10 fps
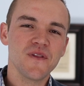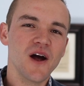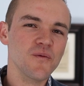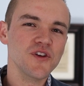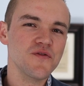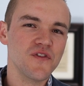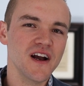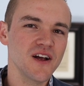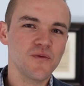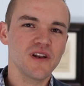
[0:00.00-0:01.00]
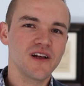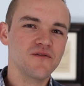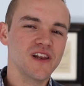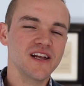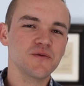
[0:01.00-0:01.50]
And when you find out what
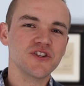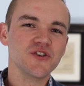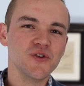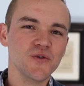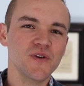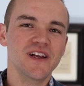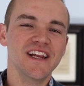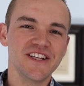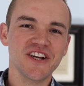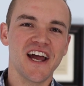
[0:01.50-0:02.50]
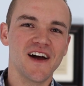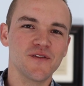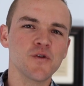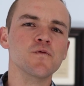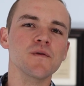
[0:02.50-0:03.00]
love language you each
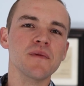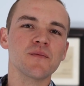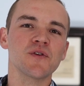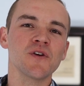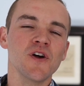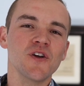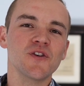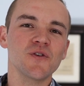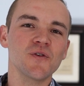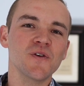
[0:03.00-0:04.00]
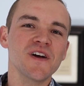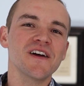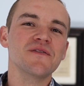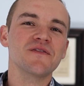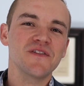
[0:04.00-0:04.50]
have, remember to
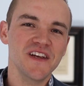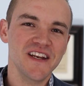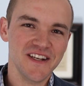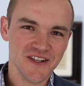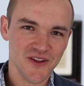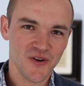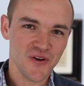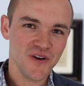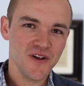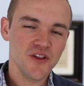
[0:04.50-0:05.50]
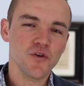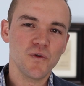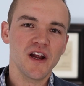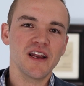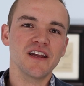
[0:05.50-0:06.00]
feed each other the
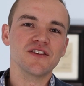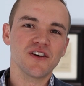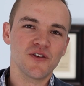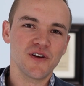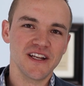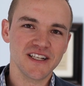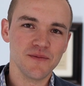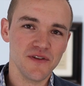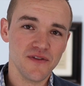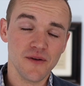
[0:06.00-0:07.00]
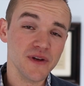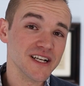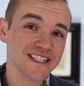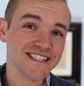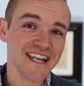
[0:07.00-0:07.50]
way each other needs to be fed,
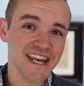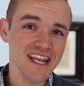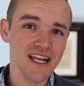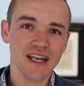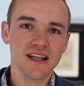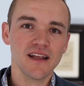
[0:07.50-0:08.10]
because it's a need.